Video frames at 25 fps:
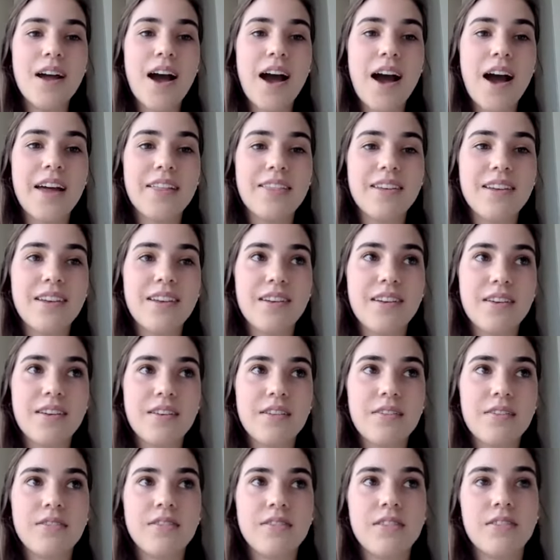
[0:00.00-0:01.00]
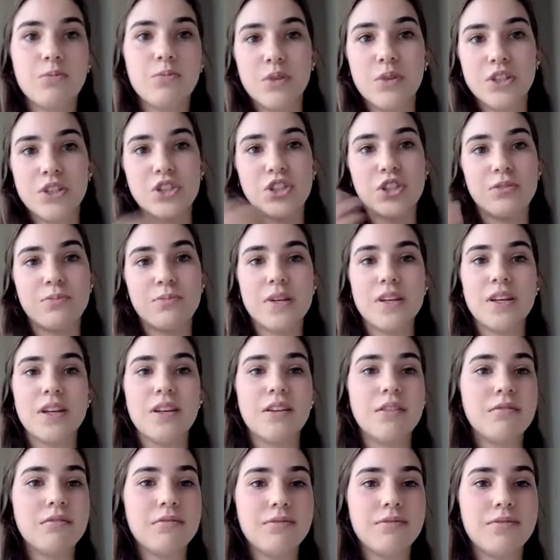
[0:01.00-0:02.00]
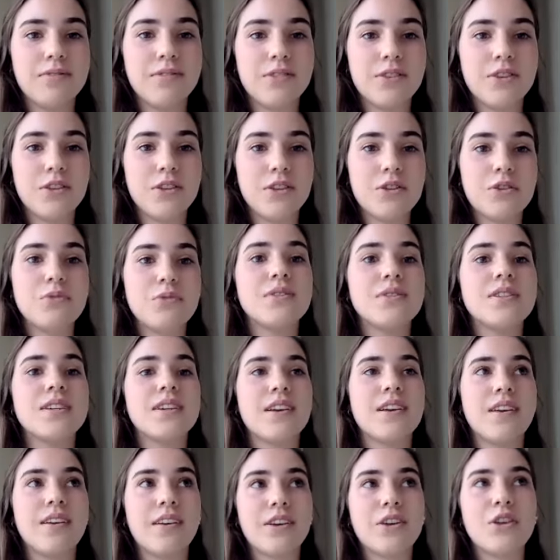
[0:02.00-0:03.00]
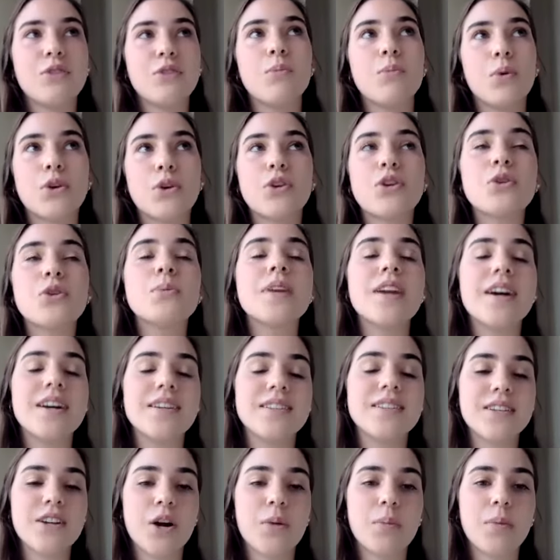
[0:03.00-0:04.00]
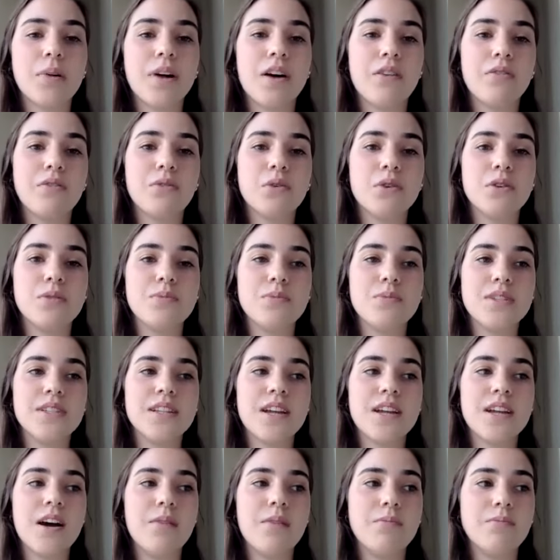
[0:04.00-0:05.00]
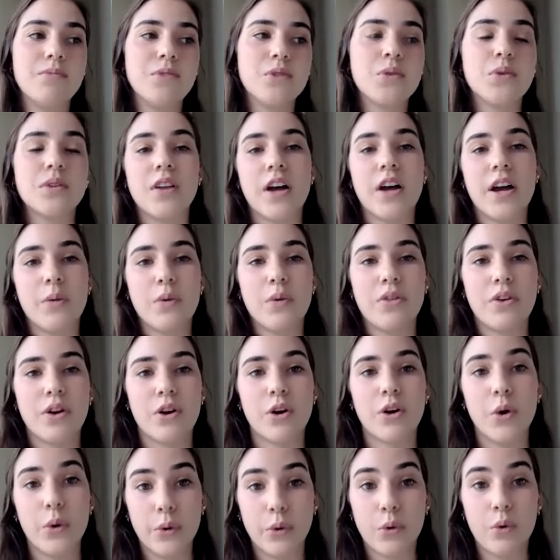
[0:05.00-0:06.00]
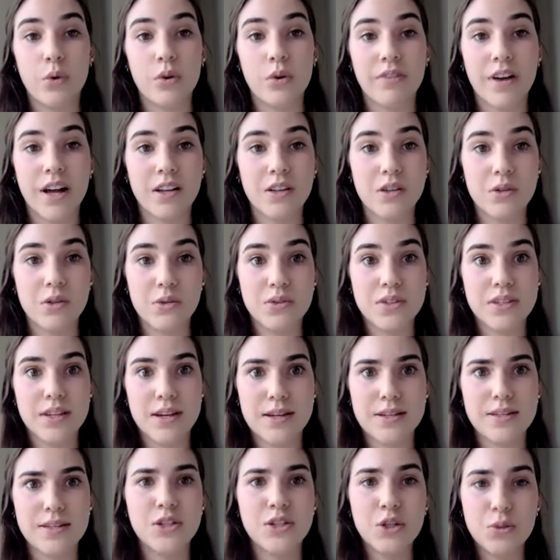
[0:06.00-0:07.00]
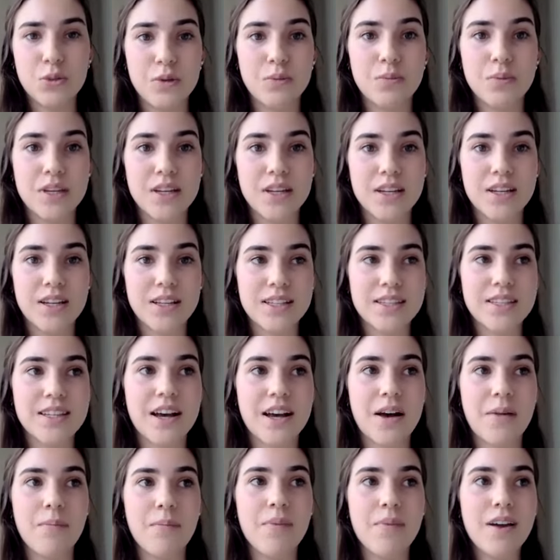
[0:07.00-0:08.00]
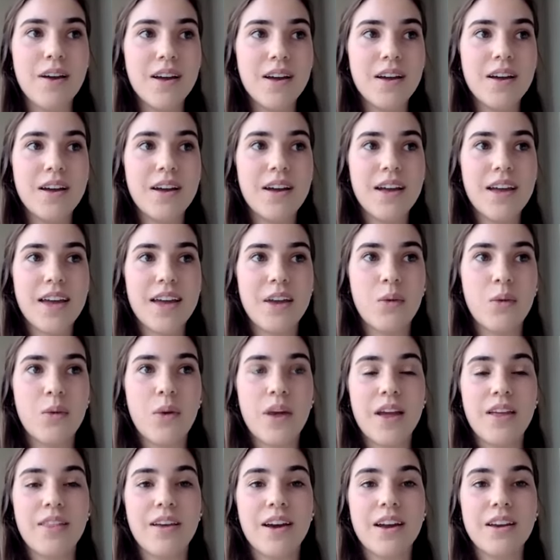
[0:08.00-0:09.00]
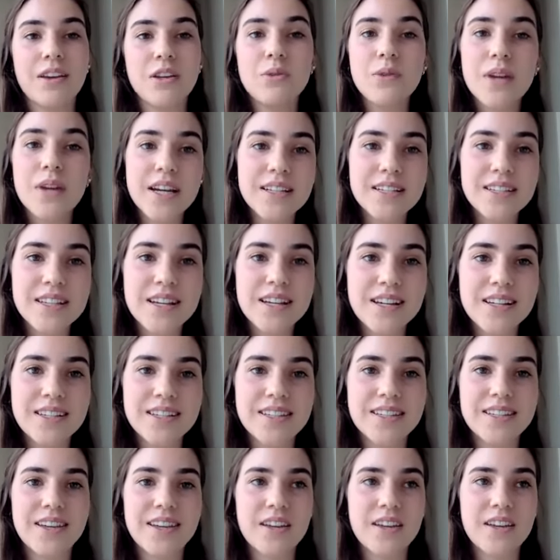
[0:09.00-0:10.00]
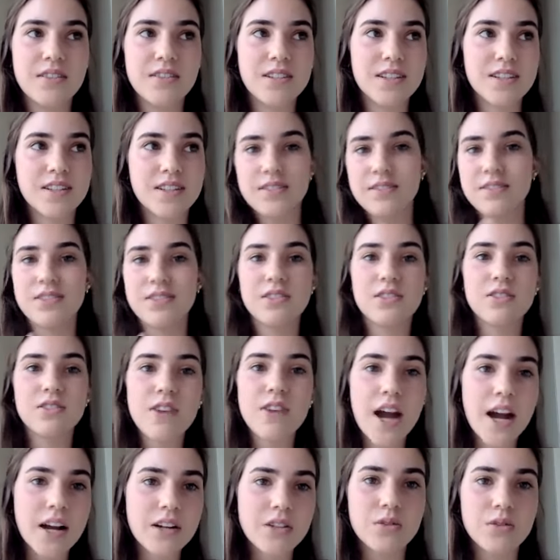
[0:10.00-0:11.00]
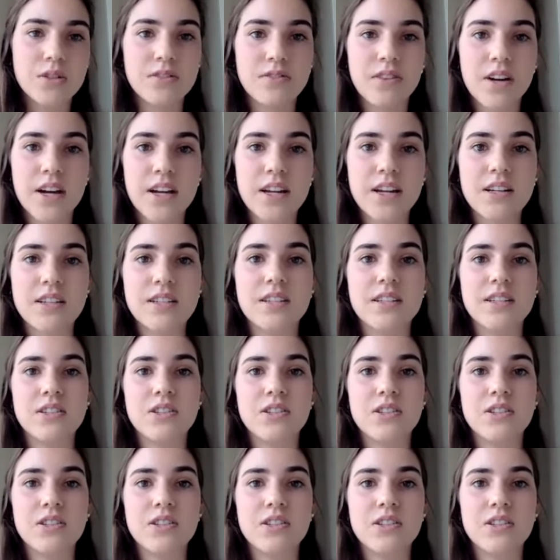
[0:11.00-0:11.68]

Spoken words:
I think we should be humanizing our platforms to align with our own core values as human beings in a way that unites us and doesn't distract or divide us.